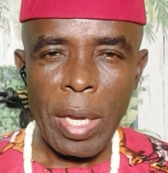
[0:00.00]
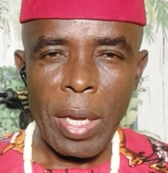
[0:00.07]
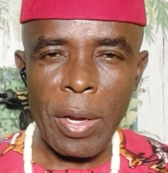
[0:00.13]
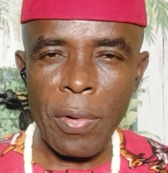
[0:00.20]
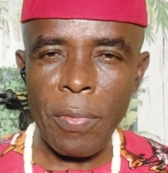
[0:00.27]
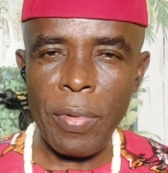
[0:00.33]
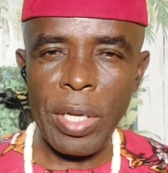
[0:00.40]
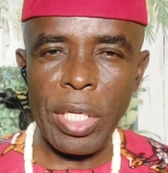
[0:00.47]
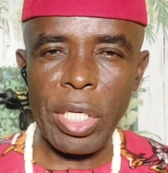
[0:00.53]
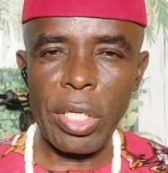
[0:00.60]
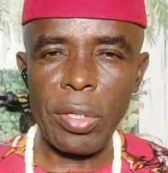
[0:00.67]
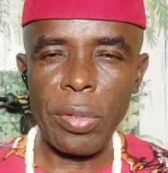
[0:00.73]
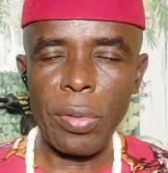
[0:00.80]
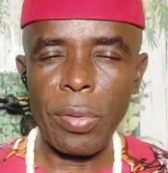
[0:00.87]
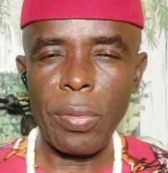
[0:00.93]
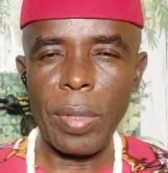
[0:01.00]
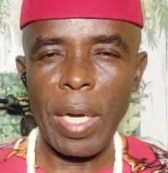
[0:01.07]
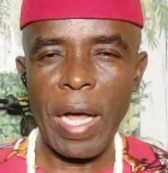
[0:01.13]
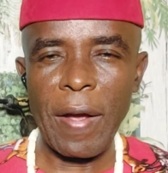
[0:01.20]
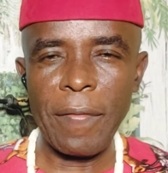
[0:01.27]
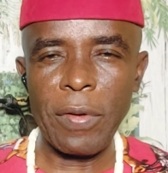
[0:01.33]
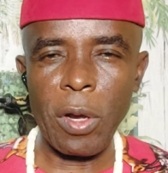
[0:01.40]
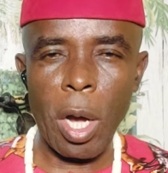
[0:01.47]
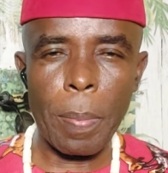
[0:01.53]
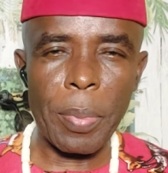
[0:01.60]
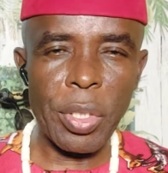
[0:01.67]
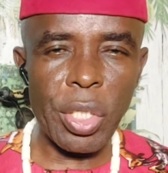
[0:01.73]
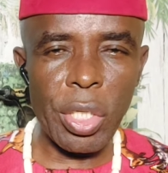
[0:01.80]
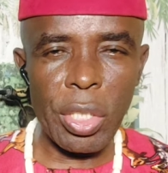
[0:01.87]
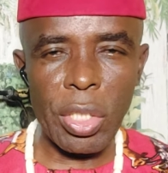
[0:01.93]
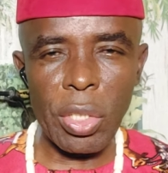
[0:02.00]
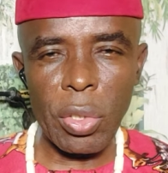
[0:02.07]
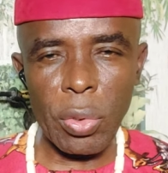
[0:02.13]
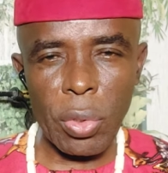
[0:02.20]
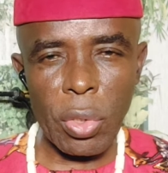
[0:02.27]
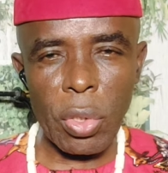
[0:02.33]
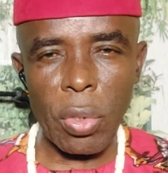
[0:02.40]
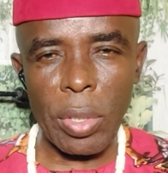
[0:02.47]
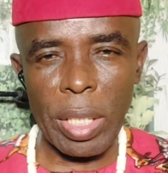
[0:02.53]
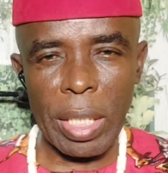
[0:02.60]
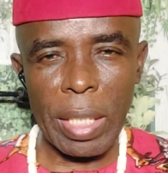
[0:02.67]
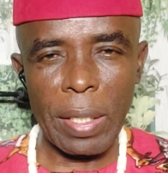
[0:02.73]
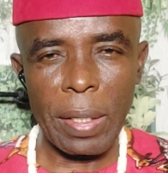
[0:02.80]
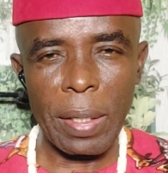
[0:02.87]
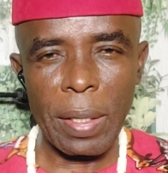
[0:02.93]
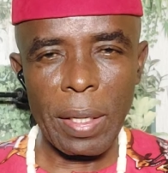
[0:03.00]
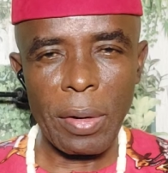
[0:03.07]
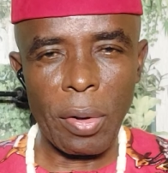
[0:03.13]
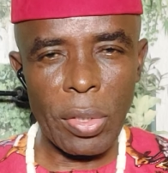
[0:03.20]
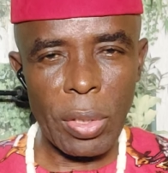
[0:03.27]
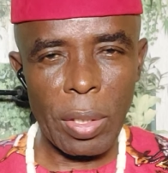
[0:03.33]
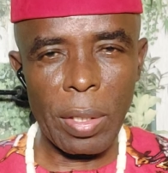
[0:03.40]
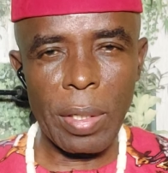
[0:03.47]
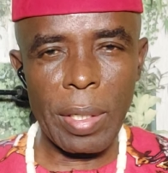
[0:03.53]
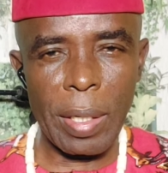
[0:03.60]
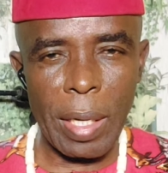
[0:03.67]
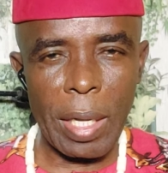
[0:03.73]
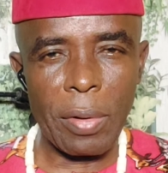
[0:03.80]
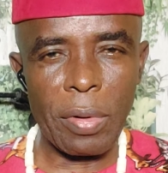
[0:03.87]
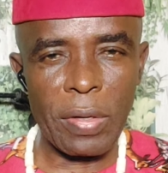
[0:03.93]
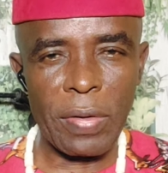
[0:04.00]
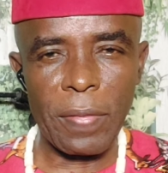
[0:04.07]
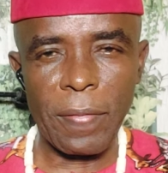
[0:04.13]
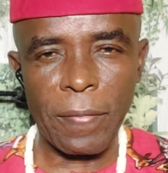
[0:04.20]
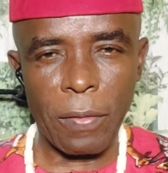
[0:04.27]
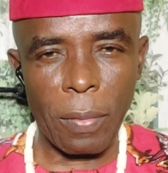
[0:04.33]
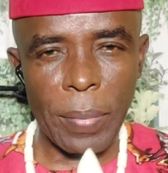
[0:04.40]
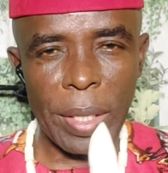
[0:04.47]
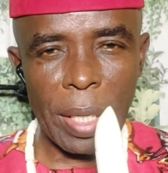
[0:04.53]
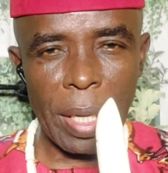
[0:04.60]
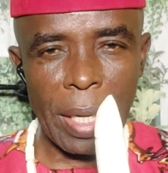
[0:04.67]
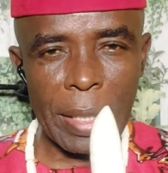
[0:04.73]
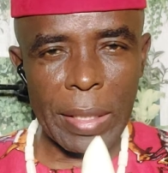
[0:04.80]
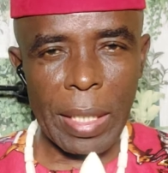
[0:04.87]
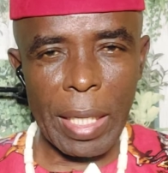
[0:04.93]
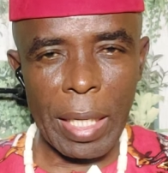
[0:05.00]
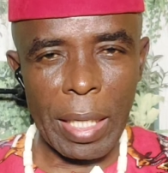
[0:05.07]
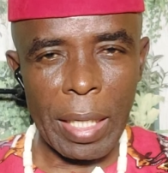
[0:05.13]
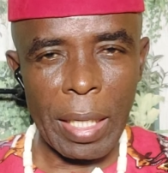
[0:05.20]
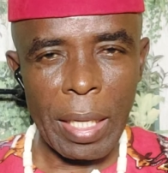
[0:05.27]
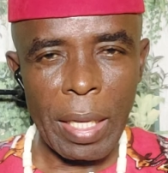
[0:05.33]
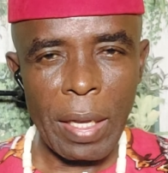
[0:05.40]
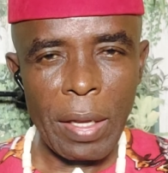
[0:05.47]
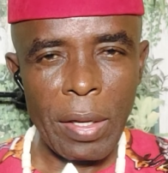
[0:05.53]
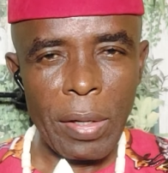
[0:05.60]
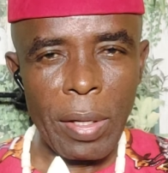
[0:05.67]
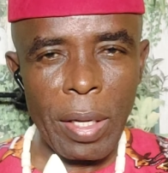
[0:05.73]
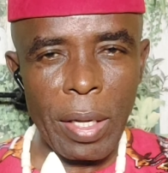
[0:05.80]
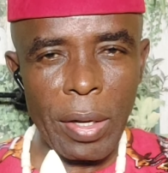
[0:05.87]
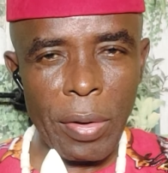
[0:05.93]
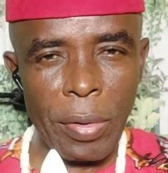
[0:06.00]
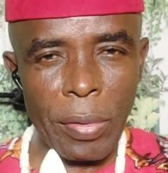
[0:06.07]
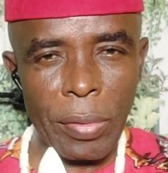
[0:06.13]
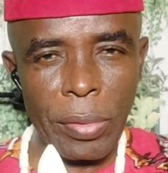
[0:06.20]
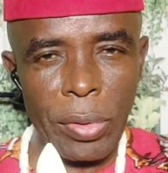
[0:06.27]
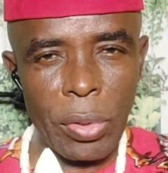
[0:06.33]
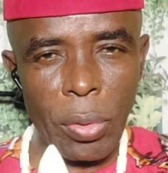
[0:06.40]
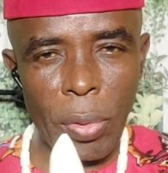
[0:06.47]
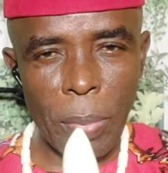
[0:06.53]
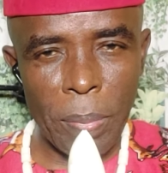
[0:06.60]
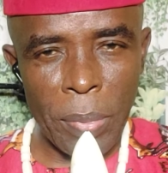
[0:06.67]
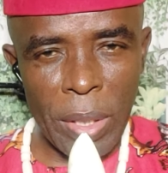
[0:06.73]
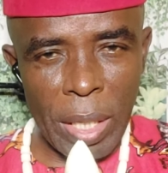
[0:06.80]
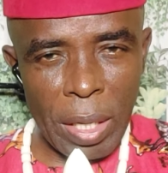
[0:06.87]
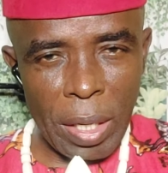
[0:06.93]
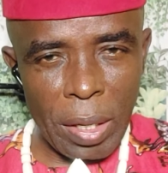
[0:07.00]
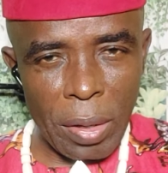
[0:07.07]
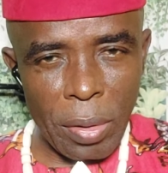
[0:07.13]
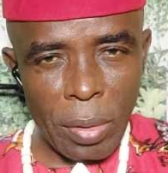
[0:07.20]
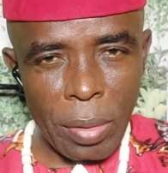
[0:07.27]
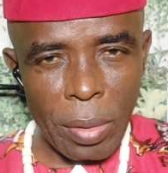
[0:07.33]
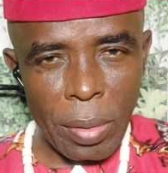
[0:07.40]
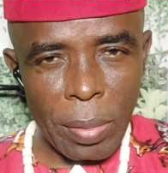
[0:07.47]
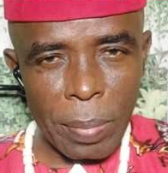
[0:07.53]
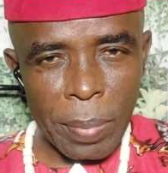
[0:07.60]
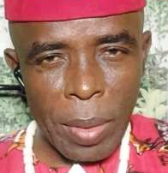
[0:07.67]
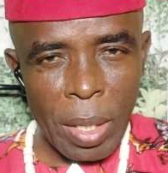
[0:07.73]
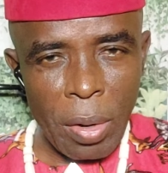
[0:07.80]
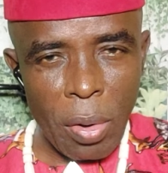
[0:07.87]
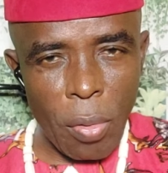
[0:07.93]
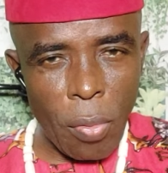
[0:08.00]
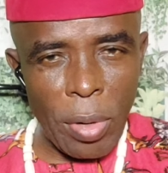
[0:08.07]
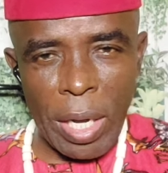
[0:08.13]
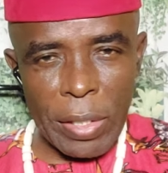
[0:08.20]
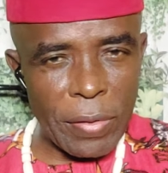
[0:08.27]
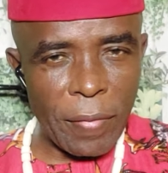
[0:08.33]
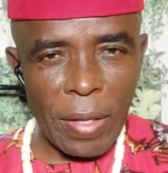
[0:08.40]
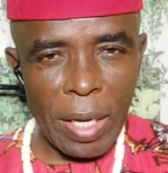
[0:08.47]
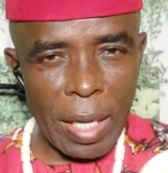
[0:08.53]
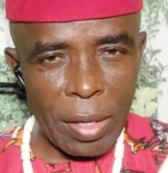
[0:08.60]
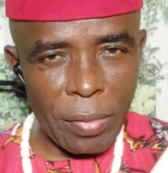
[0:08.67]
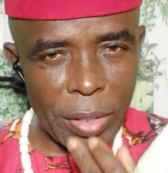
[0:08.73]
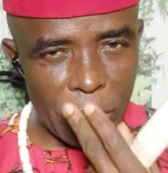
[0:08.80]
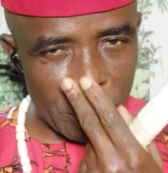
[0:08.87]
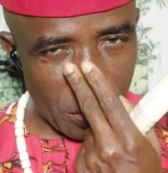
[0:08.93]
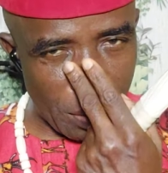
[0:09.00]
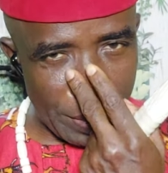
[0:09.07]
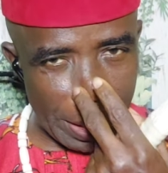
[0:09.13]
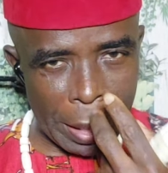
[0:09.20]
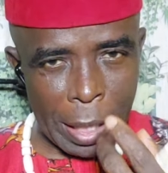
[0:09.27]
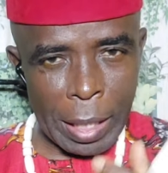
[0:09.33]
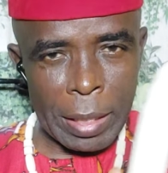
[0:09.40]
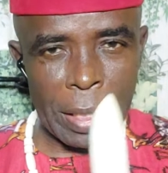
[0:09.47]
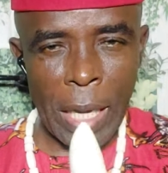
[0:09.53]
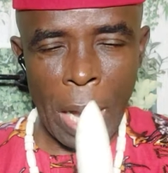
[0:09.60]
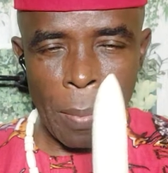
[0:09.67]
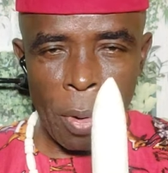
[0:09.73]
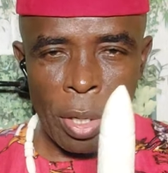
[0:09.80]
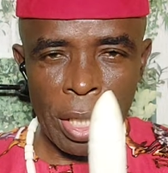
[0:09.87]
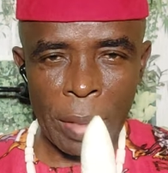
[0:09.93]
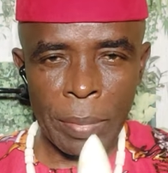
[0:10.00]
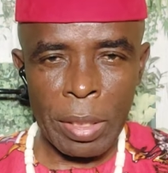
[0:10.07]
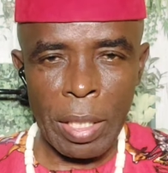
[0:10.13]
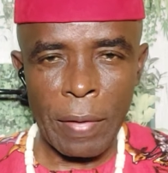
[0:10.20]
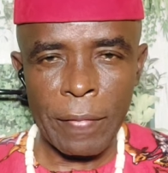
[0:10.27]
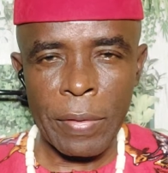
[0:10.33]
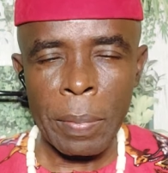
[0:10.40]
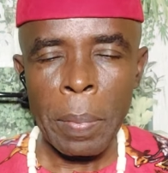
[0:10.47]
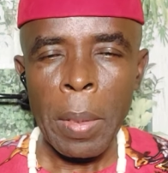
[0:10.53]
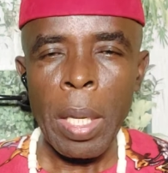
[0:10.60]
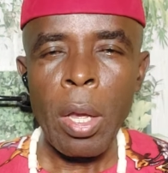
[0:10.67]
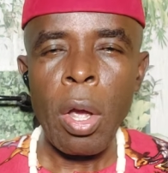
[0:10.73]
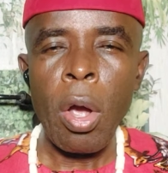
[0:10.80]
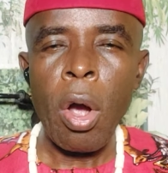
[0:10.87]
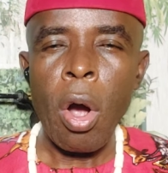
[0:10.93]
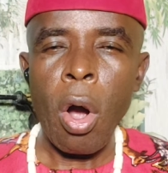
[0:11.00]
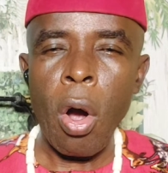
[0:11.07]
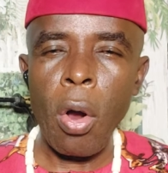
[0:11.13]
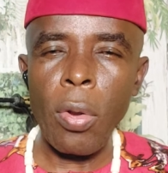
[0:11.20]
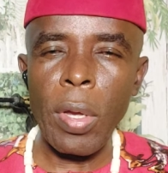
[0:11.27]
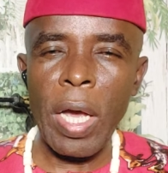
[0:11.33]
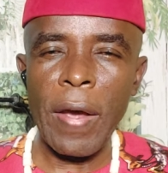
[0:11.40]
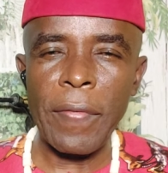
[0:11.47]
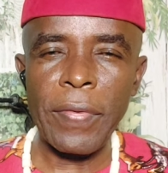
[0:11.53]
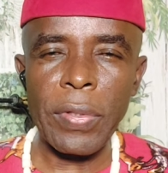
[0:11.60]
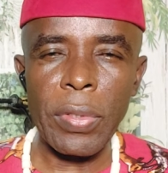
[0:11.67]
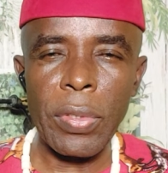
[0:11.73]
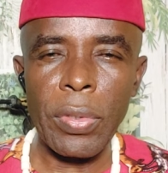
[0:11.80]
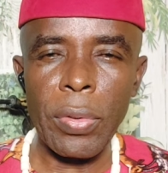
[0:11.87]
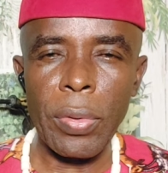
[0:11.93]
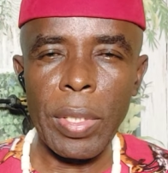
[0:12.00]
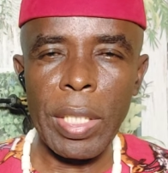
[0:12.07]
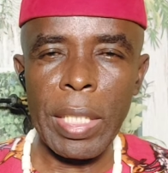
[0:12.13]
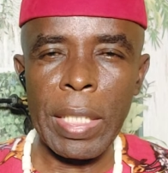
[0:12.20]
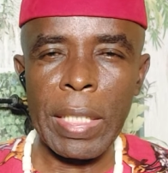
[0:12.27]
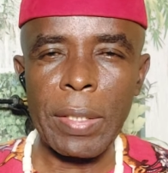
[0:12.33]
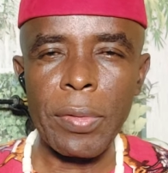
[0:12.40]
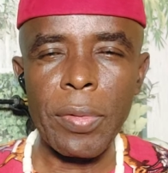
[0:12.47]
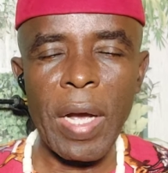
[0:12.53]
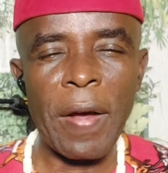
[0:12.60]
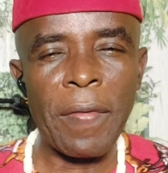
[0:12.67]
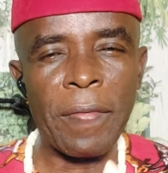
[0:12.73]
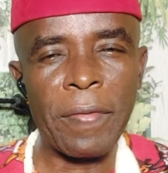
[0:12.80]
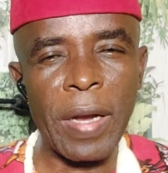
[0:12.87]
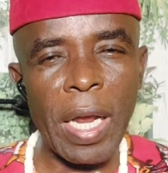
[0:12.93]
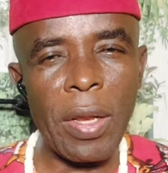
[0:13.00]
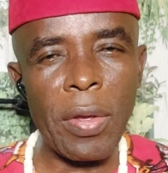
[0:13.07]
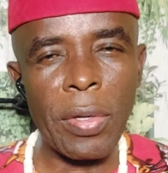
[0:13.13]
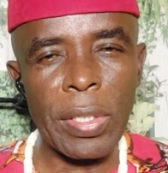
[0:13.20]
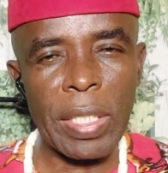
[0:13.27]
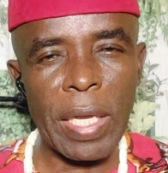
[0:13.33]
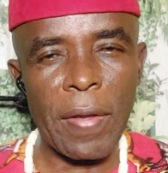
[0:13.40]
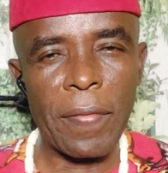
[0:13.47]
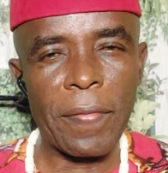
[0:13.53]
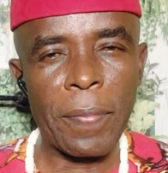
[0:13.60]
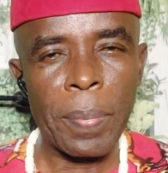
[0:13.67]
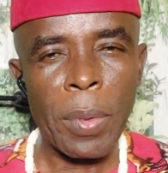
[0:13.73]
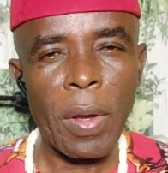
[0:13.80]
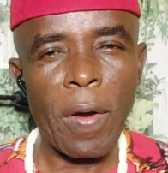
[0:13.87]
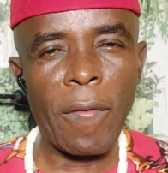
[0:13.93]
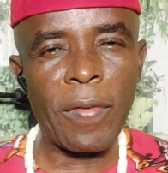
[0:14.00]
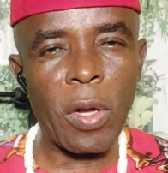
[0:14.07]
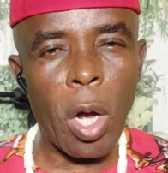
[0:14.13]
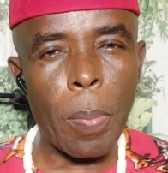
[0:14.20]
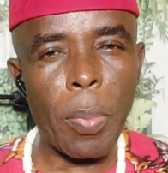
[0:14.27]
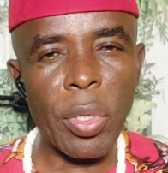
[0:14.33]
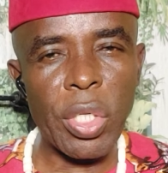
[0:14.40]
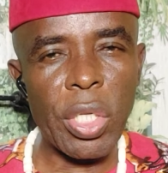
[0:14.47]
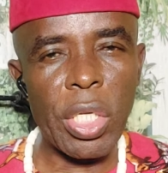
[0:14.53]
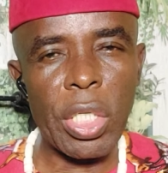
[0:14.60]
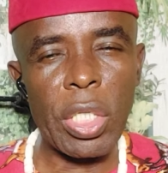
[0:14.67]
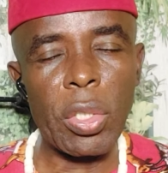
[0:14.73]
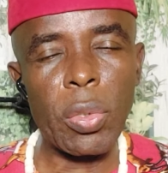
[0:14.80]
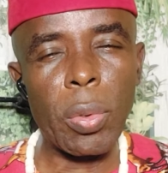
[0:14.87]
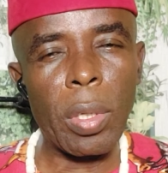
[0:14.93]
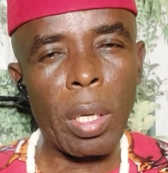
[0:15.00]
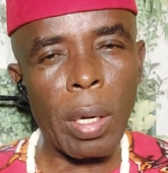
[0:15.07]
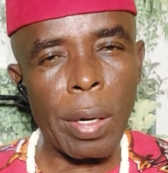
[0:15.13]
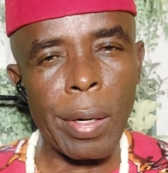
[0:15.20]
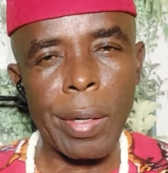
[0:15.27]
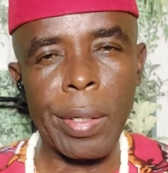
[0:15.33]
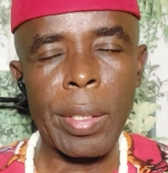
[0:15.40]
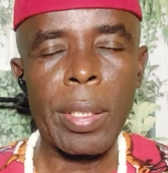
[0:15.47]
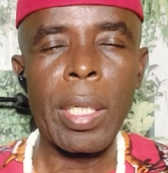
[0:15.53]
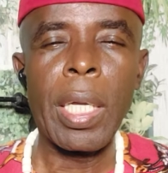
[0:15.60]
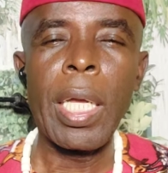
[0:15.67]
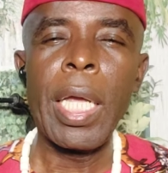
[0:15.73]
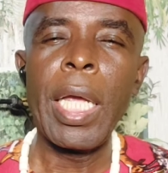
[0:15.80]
in which you have the opportunity to study or to learn the language from listening, to the owners of the language communicate among themselves. All you have to do is to avail yourself of the opportunity to learn